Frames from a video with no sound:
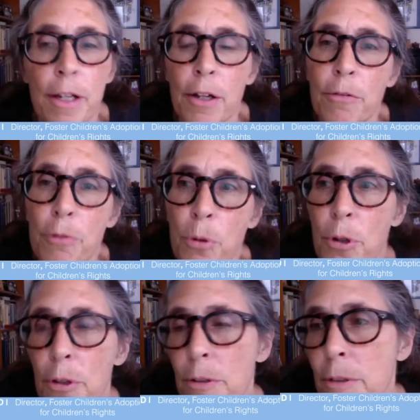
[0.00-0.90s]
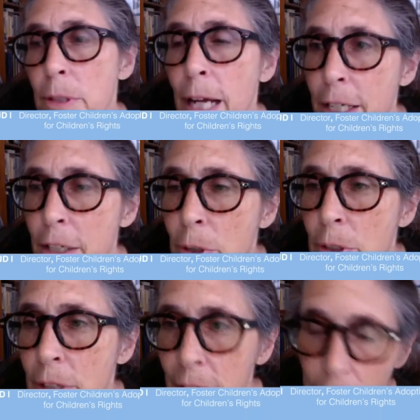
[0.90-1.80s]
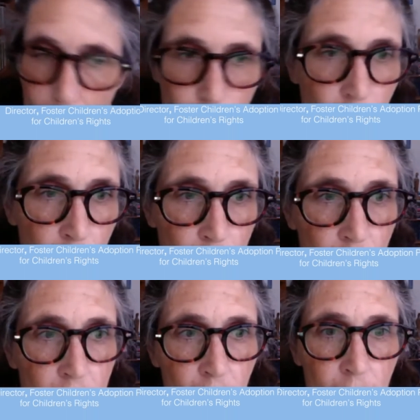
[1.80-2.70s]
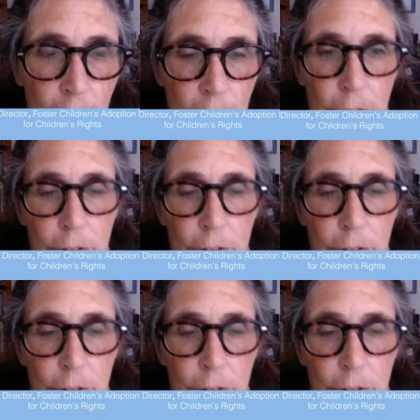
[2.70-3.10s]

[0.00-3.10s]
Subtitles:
for accurate data from DCFS